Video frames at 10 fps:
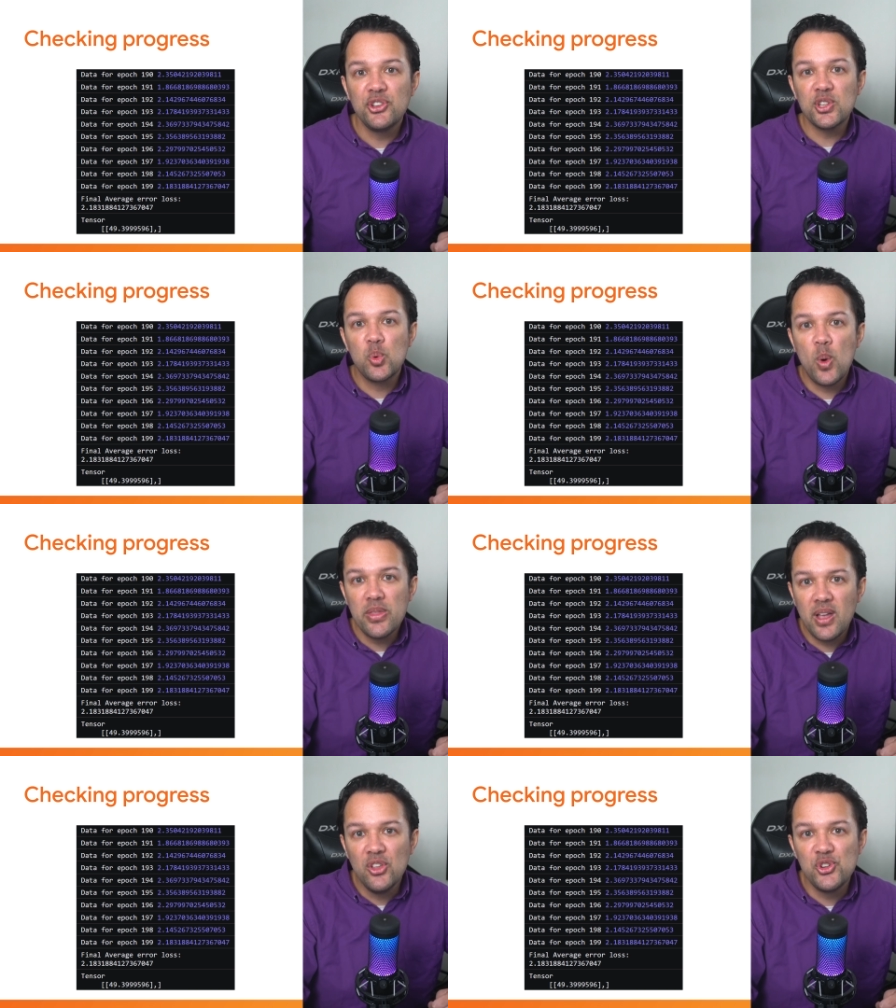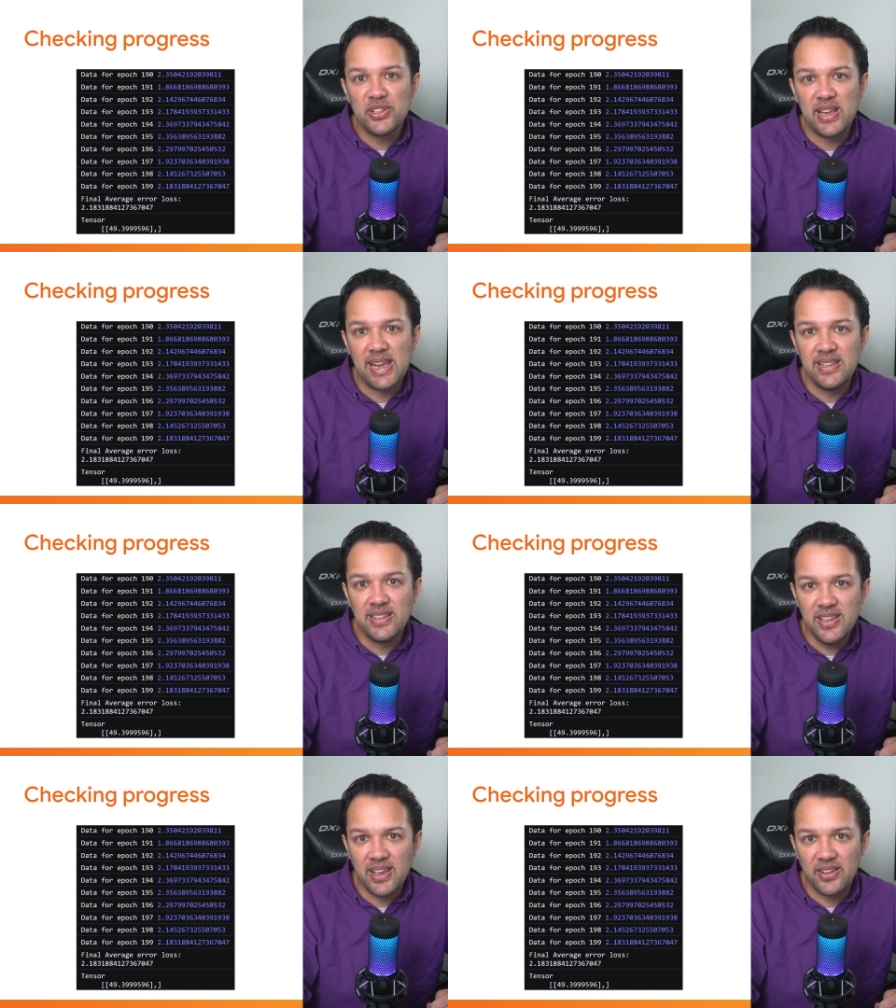just one hundred
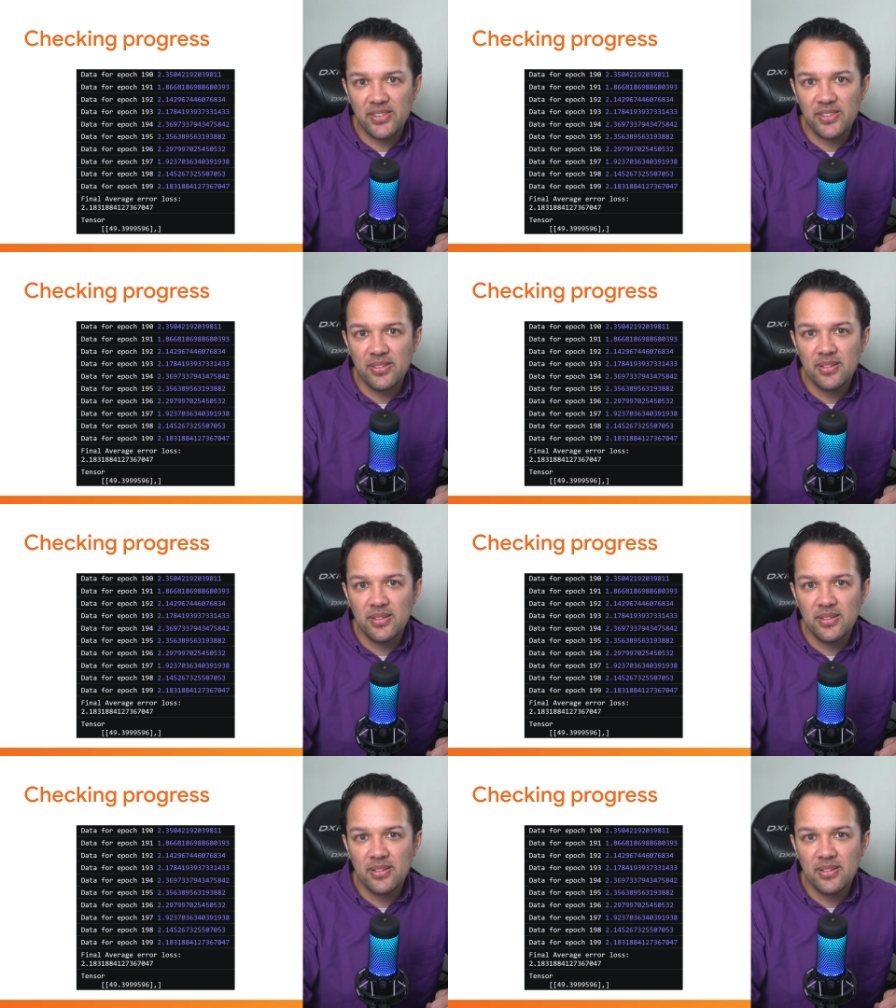eighty-six.